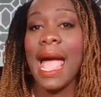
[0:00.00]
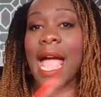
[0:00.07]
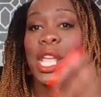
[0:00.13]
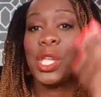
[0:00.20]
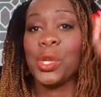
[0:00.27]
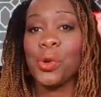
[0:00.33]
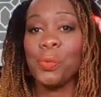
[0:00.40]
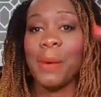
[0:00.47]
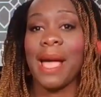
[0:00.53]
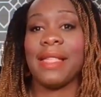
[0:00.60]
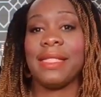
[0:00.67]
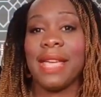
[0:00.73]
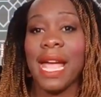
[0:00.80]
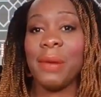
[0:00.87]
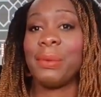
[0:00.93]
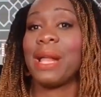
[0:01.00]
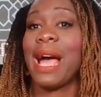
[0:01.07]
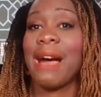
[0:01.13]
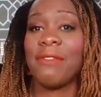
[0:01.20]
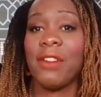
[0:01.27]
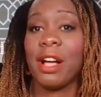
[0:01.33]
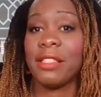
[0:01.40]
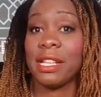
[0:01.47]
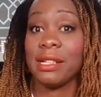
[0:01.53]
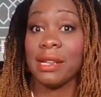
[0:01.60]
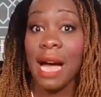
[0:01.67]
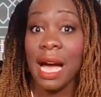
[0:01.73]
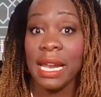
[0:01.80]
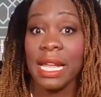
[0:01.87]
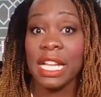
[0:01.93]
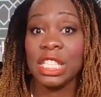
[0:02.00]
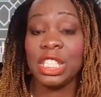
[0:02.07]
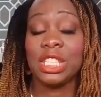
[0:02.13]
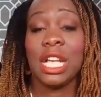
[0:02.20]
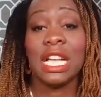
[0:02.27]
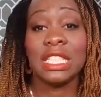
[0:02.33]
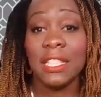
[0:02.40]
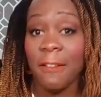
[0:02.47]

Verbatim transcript: And you by then will have all the knowledge